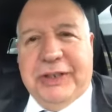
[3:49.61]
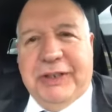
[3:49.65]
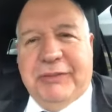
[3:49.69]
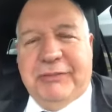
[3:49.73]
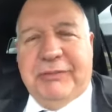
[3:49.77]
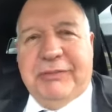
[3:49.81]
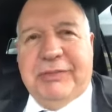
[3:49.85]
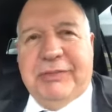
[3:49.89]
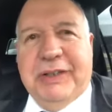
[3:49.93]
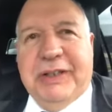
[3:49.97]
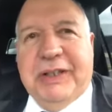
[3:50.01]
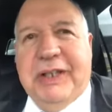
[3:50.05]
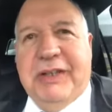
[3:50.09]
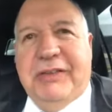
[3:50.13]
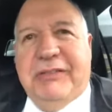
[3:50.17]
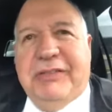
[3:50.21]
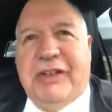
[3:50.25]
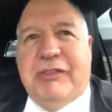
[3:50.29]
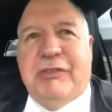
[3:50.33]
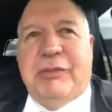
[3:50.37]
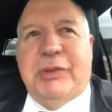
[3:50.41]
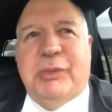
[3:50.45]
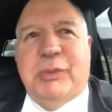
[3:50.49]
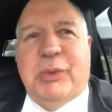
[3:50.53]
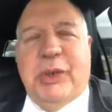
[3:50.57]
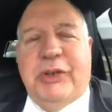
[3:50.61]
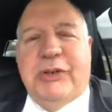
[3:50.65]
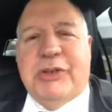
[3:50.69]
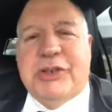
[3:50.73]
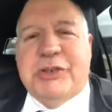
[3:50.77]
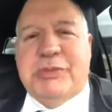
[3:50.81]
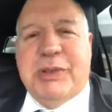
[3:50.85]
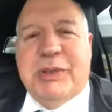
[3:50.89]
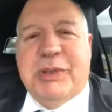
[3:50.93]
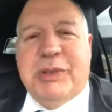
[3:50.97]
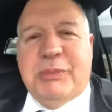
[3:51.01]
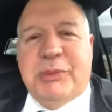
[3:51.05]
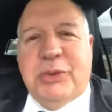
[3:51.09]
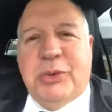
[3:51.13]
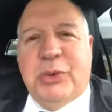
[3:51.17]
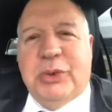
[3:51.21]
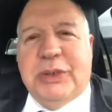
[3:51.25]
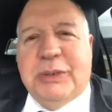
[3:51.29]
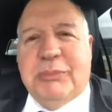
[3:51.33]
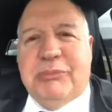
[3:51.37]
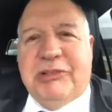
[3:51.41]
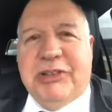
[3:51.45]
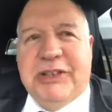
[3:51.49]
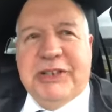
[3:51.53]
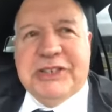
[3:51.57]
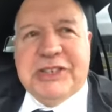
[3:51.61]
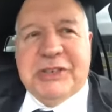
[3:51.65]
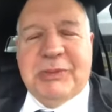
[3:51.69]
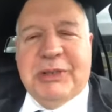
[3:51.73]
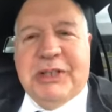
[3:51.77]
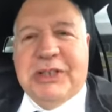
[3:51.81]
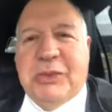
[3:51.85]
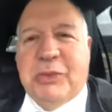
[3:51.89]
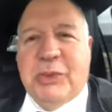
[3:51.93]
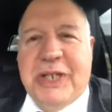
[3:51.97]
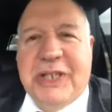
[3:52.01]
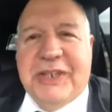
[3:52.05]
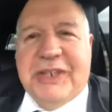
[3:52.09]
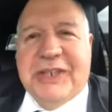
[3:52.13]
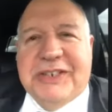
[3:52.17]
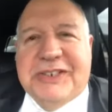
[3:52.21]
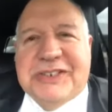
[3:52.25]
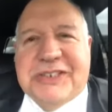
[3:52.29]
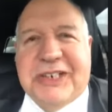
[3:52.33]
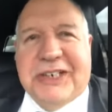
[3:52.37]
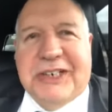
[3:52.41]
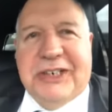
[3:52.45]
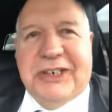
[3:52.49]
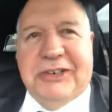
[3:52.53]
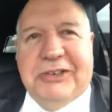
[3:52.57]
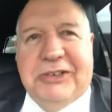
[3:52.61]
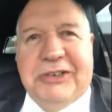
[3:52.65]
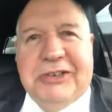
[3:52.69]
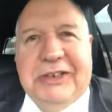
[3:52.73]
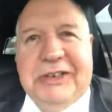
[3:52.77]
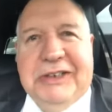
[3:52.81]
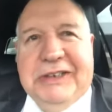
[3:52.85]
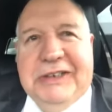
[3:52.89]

I'm never been one of those people who complains about the way things are